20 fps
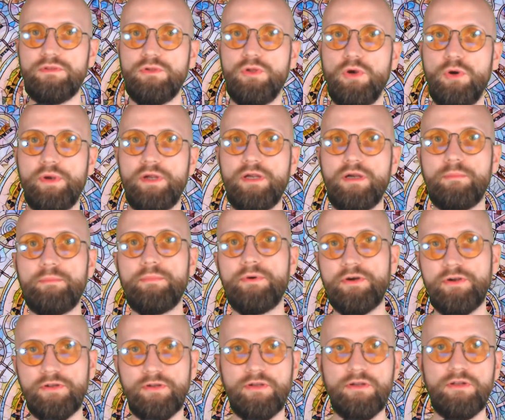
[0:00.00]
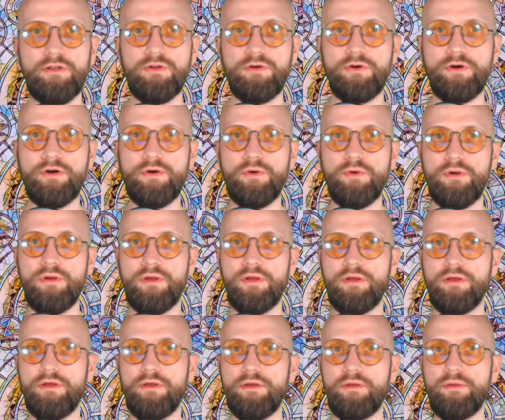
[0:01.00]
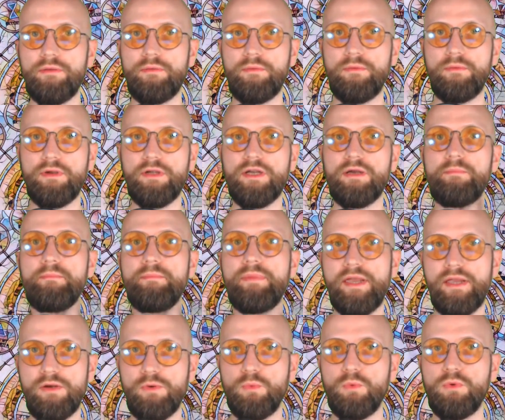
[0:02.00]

knowing a particular campaign